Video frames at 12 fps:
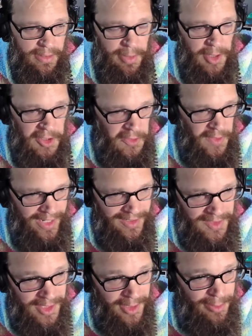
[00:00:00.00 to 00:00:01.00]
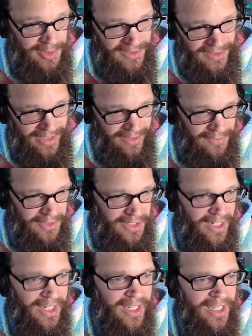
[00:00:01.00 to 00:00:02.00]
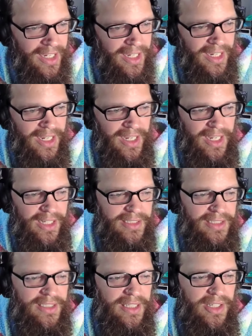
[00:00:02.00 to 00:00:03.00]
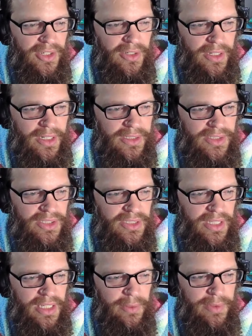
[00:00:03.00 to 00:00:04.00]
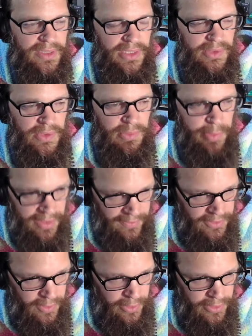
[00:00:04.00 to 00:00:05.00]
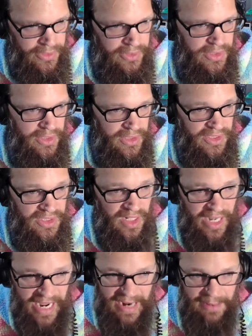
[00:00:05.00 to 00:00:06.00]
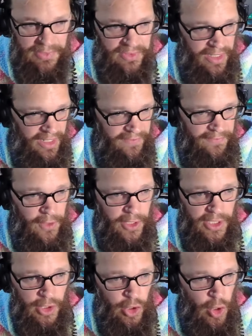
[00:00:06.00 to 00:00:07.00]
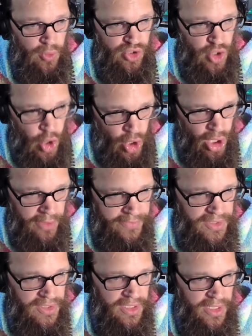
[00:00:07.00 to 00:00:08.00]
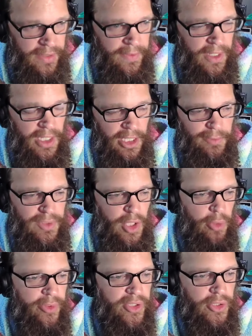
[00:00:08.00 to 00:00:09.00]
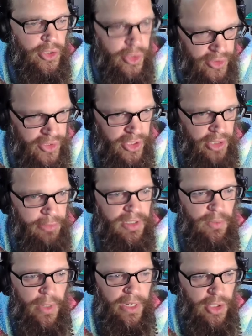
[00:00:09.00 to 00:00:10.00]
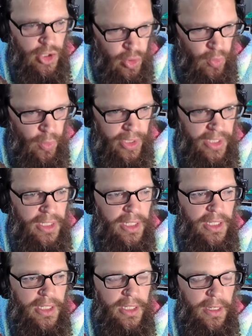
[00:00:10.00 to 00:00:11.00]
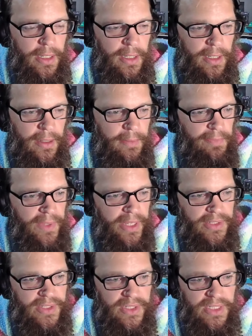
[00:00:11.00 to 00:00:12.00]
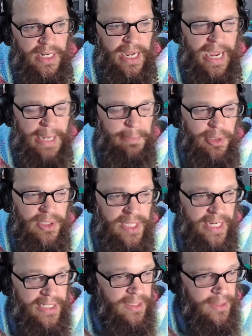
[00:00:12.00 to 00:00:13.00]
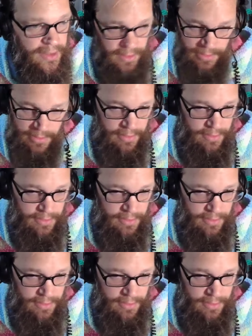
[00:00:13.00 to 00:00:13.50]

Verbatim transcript: him all round up, which is kind of funny. Uh, she said uh, she said he was disrespectful towards her. She snaps like fucking goes off. She said it was always on your terms, what you wanted, um, and she said I protected you.